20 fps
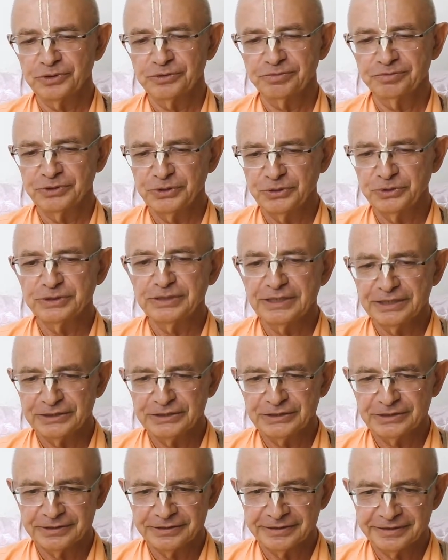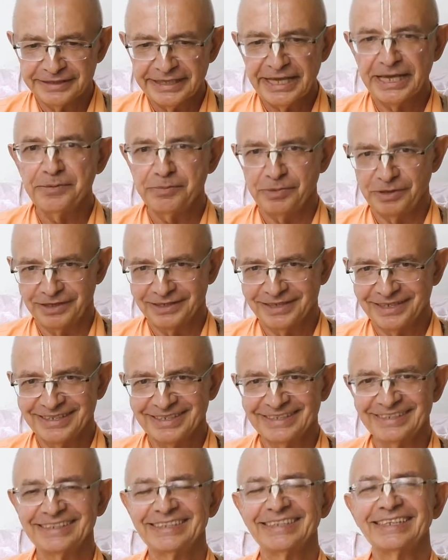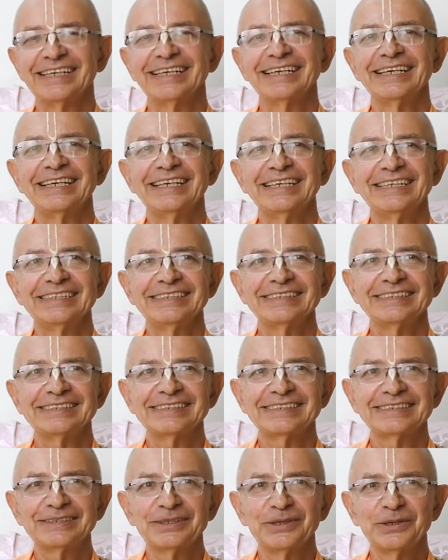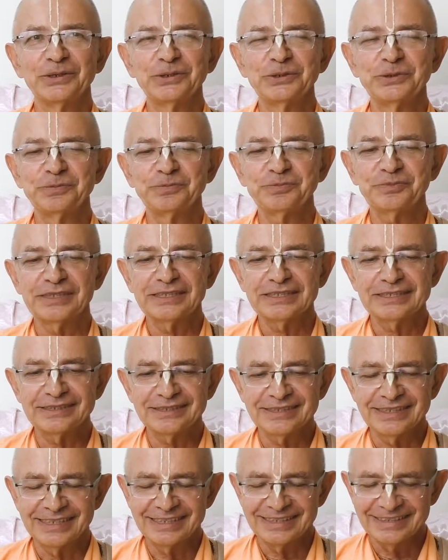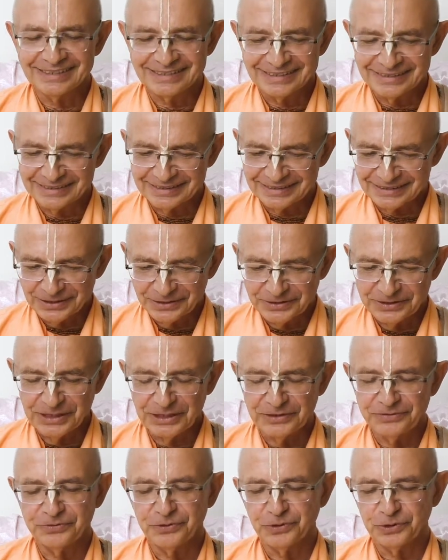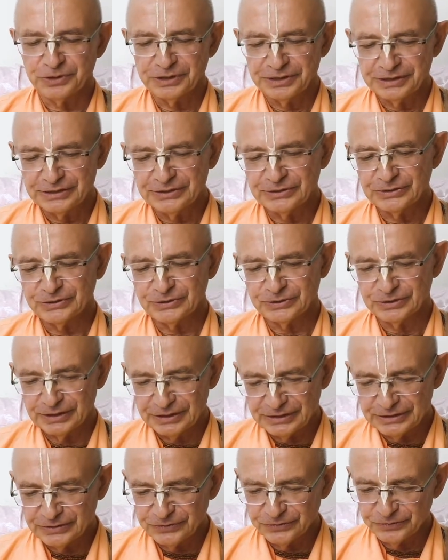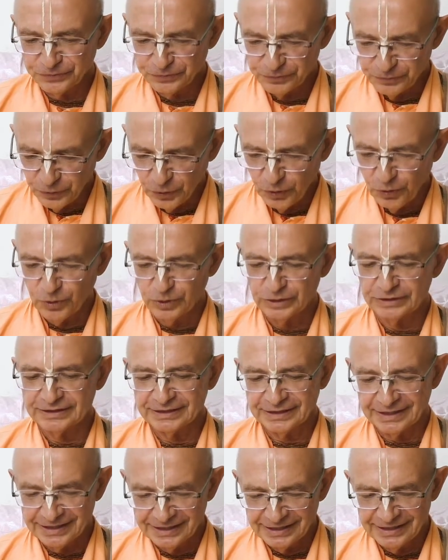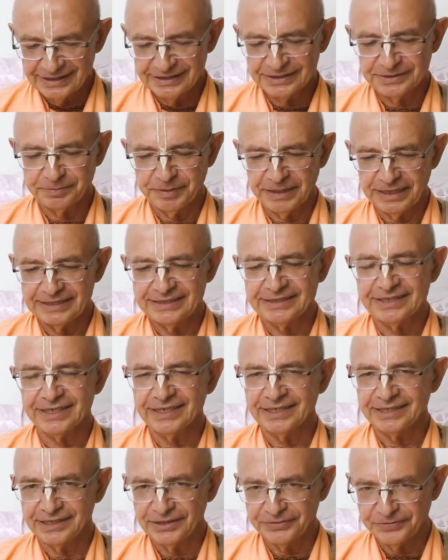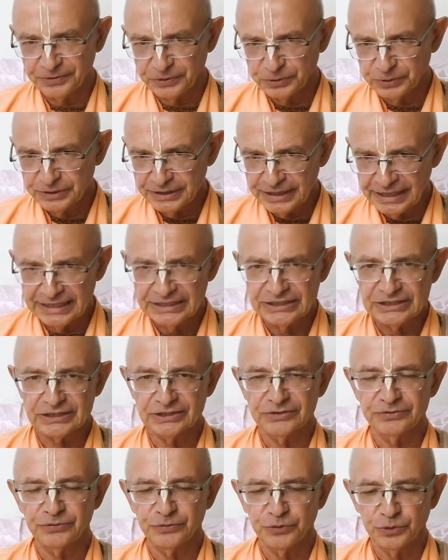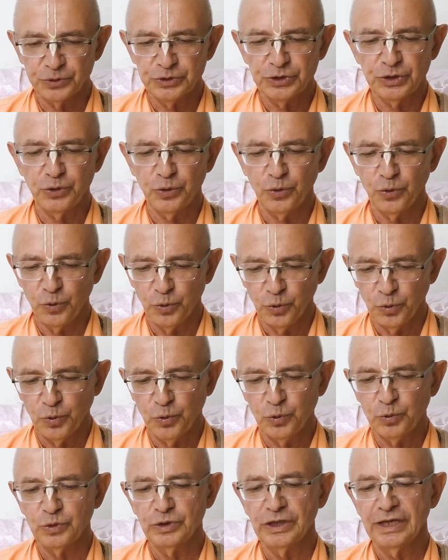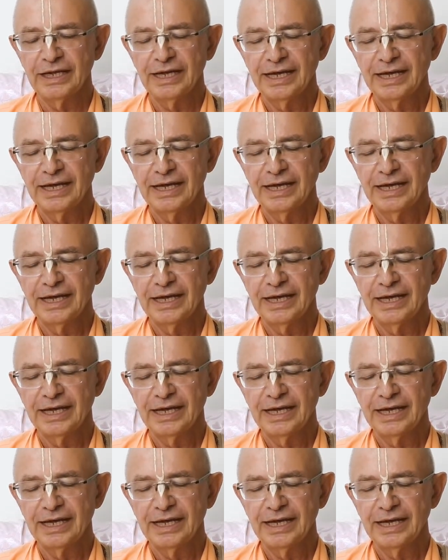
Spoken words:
useless labor. So therefore this verse is basically the foundation for the whole